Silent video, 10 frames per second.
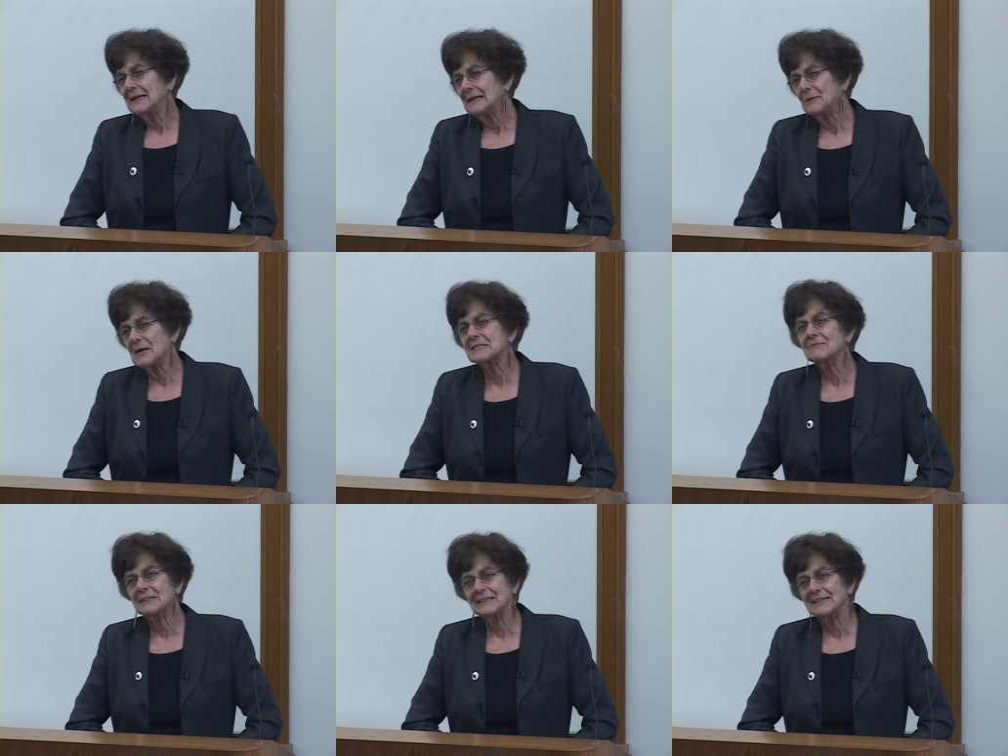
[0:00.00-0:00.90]
It wasn't
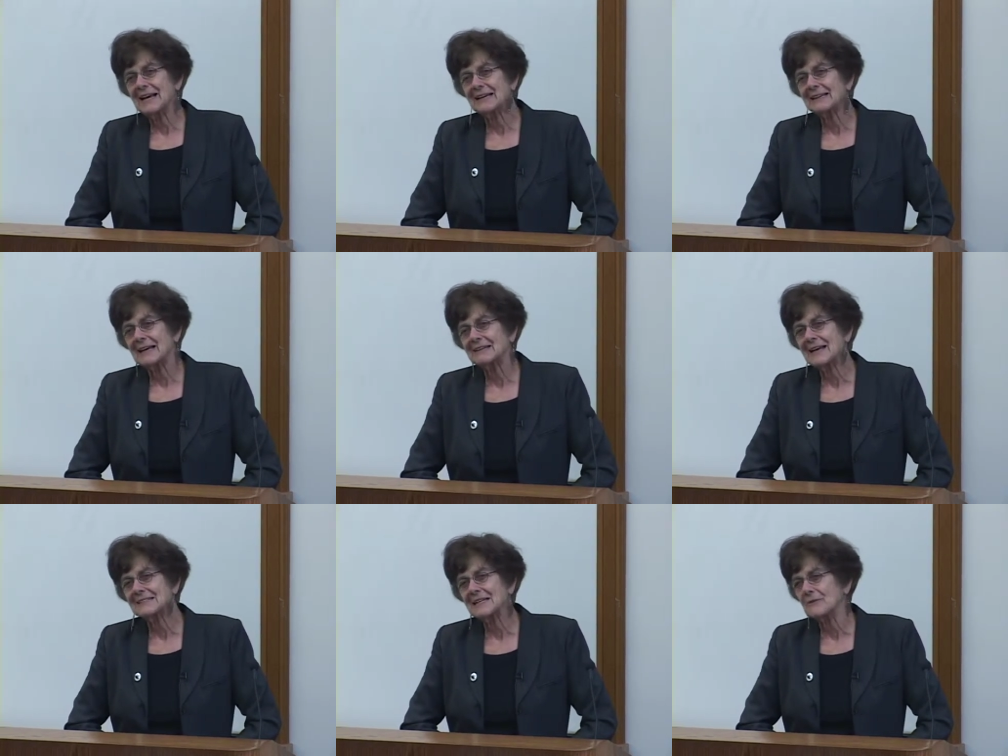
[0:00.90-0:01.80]
really like that.
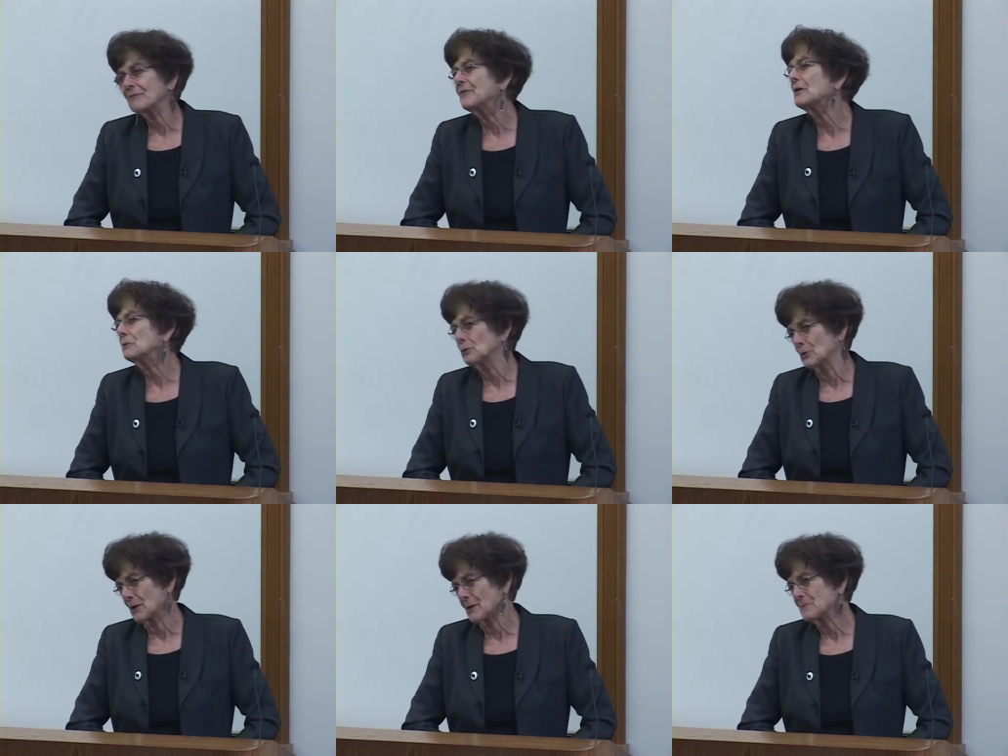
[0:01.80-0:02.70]
That's our
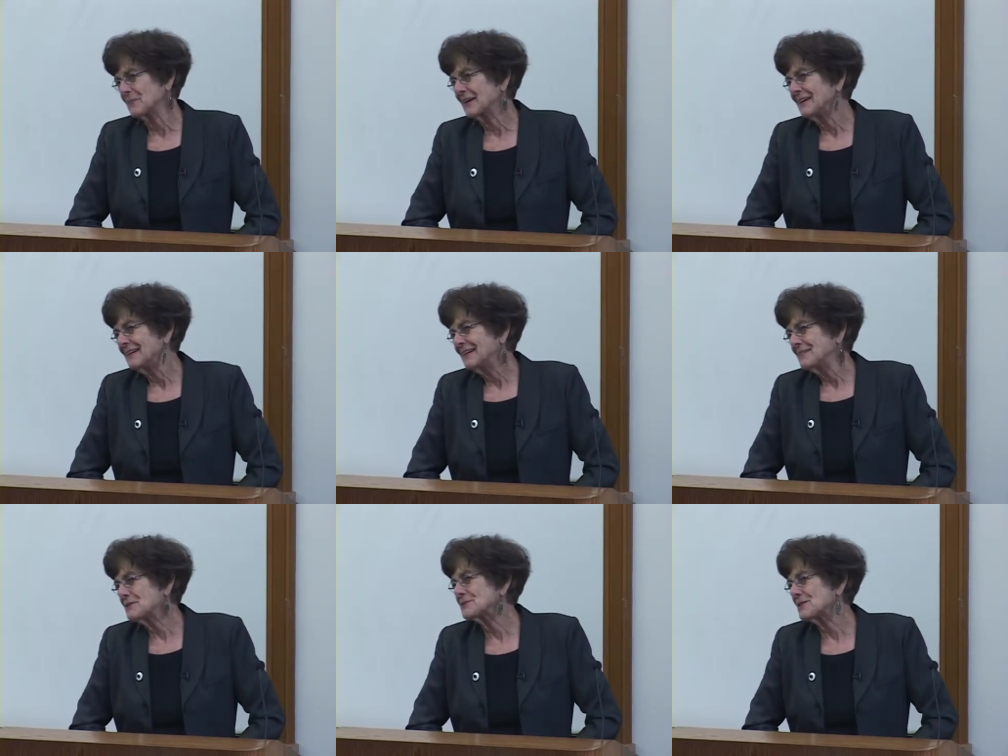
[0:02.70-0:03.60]
folklore.
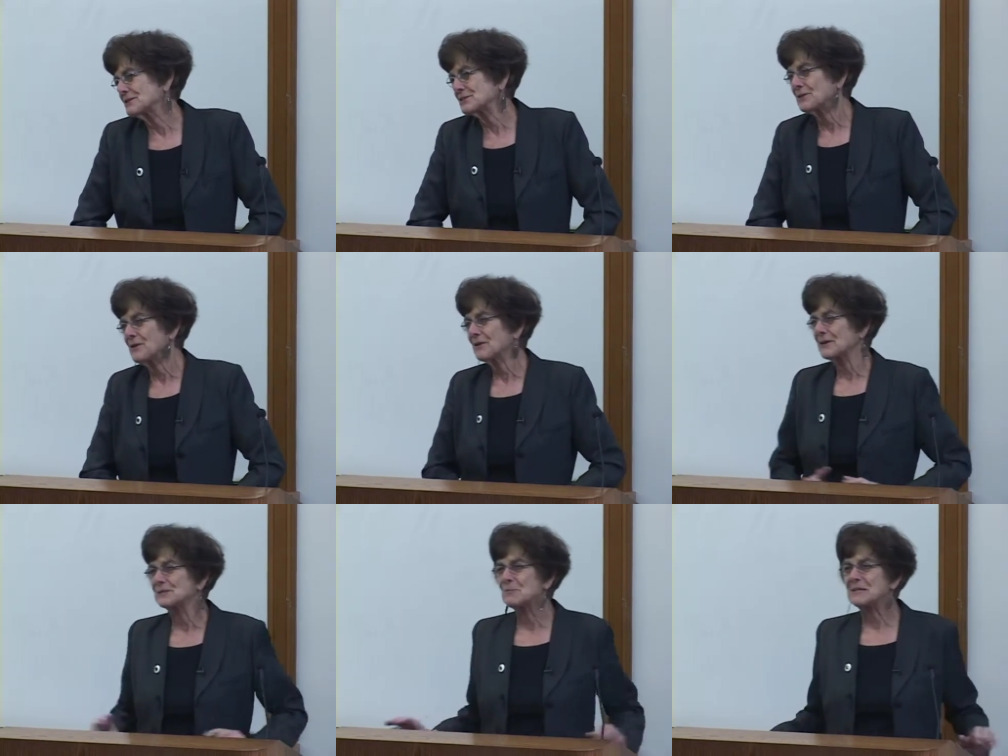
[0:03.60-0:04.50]
Those are the
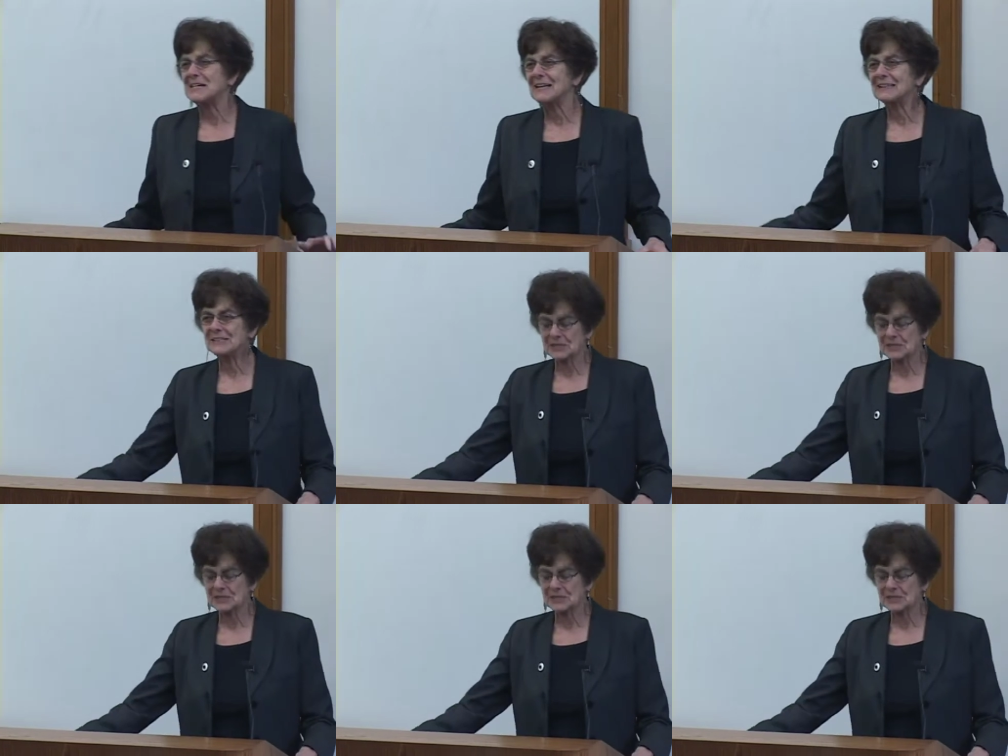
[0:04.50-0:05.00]
stories we tell each